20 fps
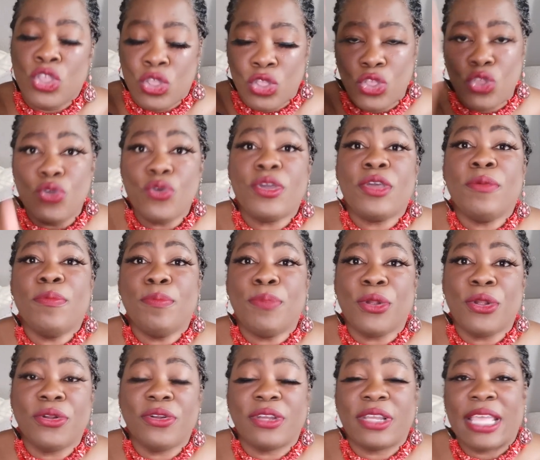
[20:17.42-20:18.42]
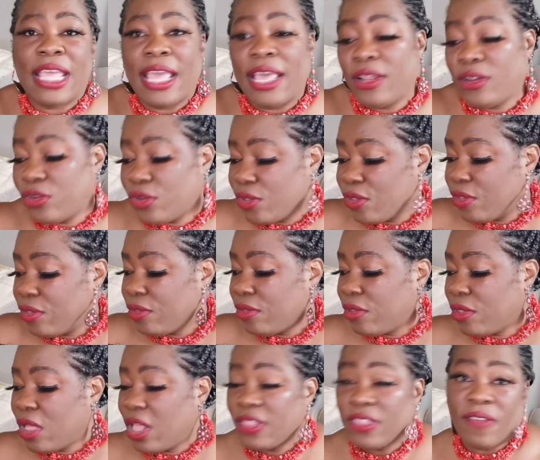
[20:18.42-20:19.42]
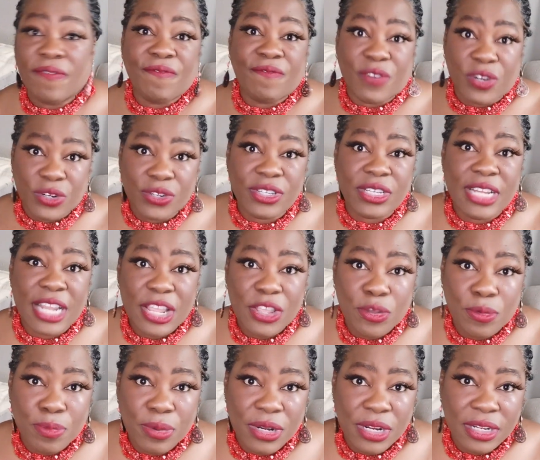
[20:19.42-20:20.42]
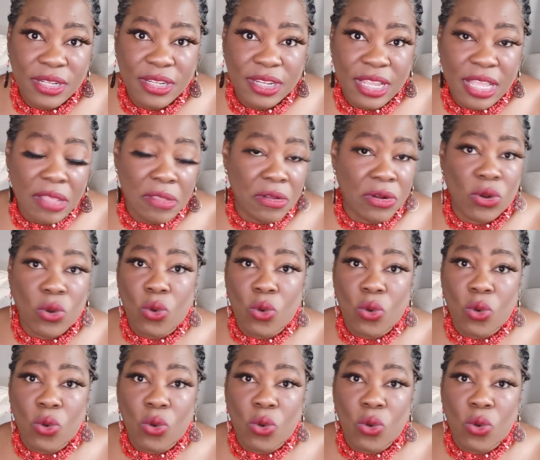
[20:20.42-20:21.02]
You can burn a candle on the first day you put it together,